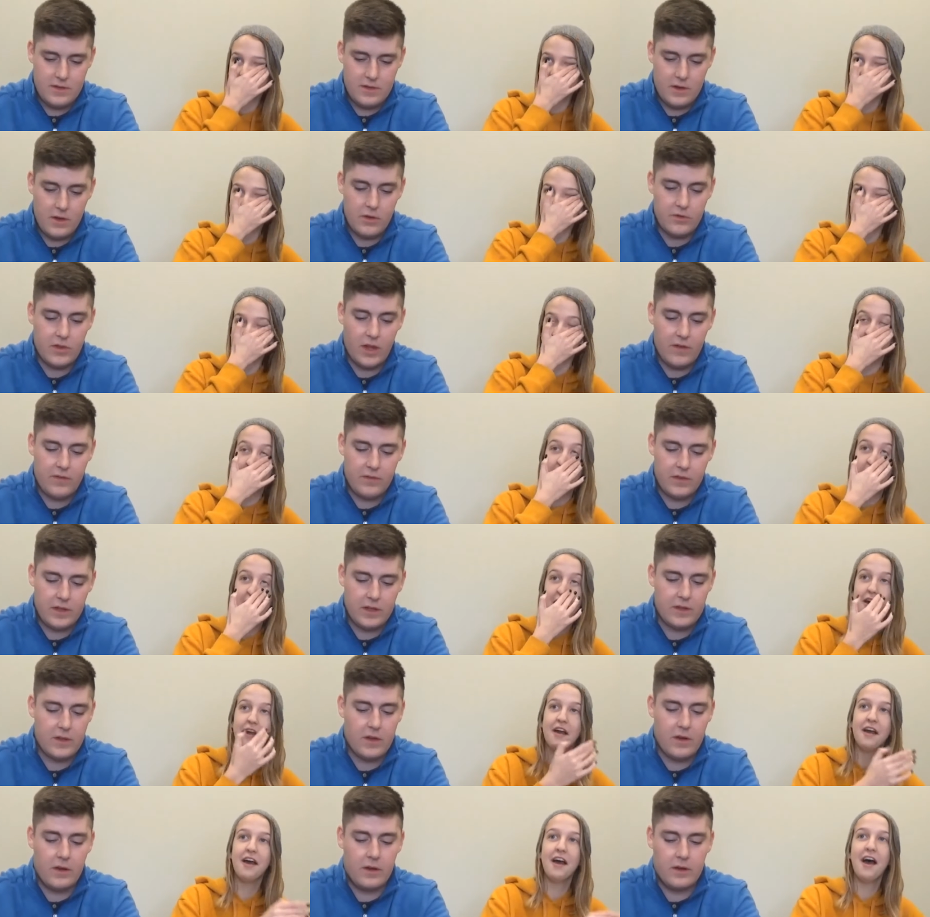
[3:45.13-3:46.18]
Speaker 1: Oh, definitely a
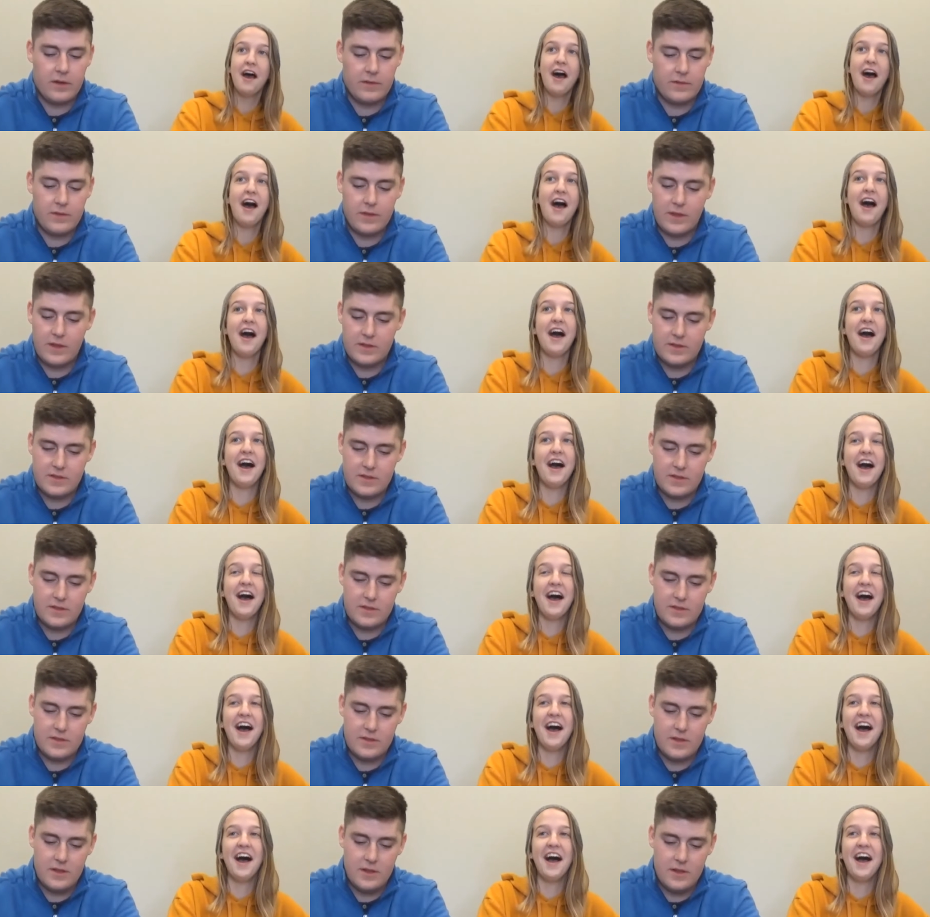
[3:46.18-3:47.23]
dog. It's just.
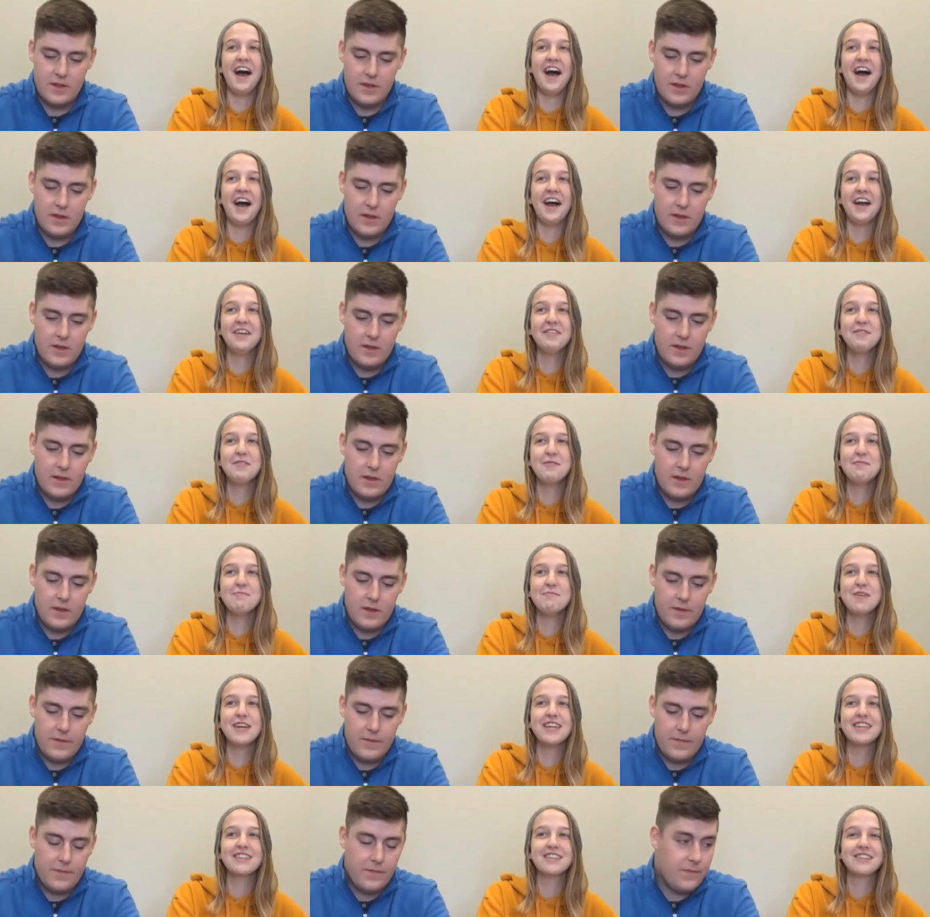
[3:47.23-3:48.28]
Speaker 2: I'm a
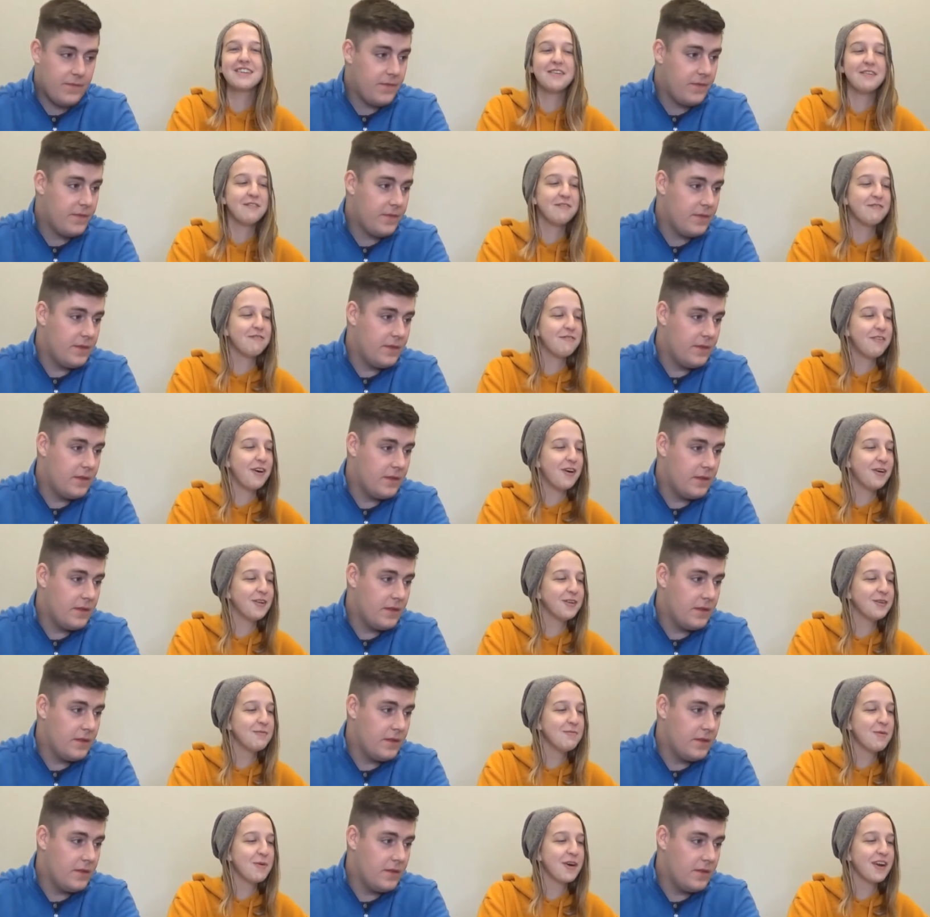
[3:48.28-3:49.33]
mix of
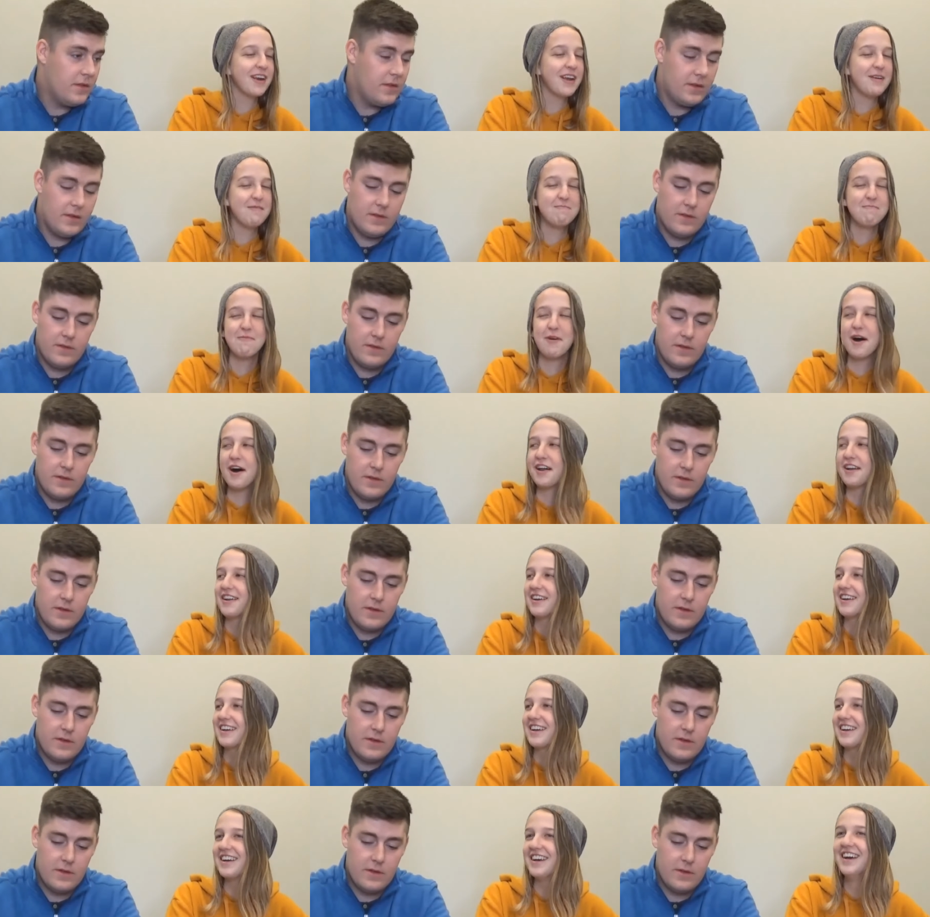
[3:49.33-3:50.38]
Voldemort and
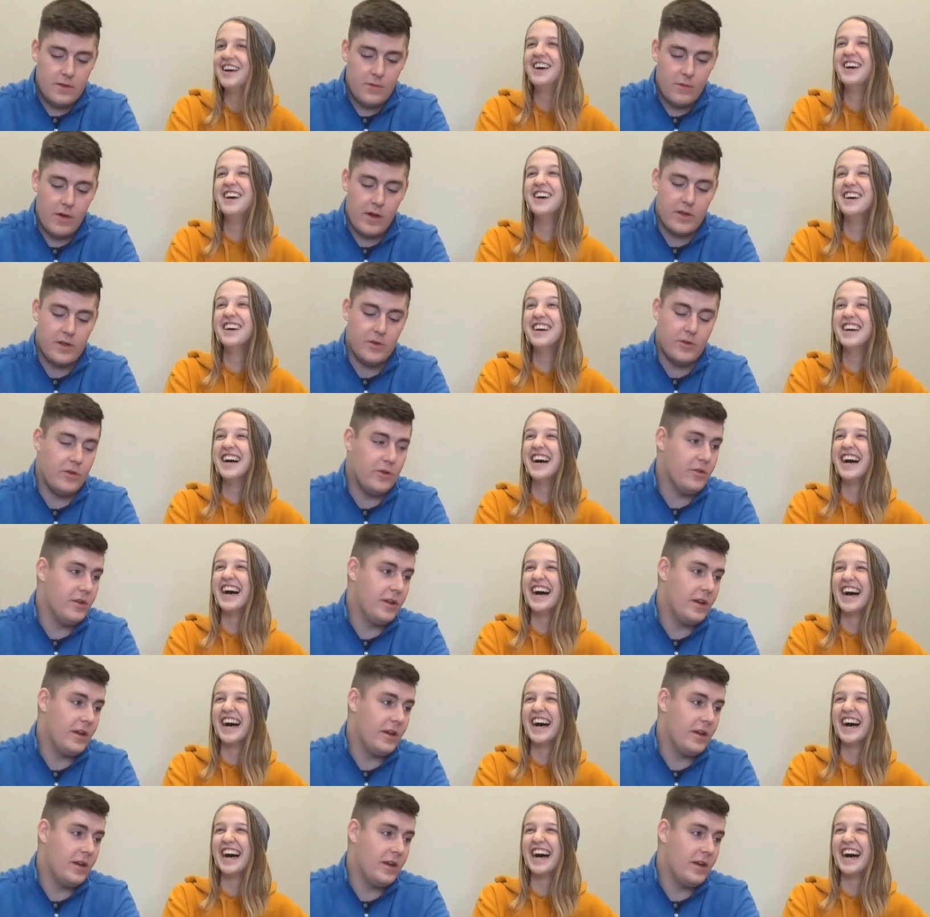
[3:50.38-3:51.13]
Monica.
Speaker 1: you literally